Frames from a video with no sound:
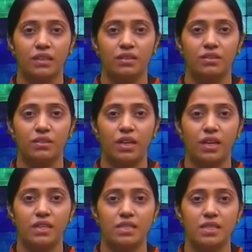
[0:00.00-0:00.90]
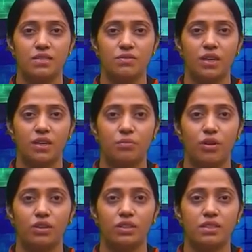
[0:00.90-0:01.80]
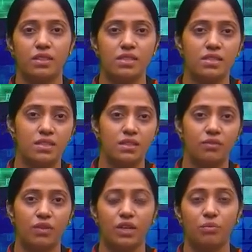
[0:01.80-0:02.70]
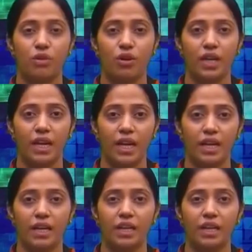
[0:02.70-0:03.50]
So x is 1 upon, this is 1 upon a.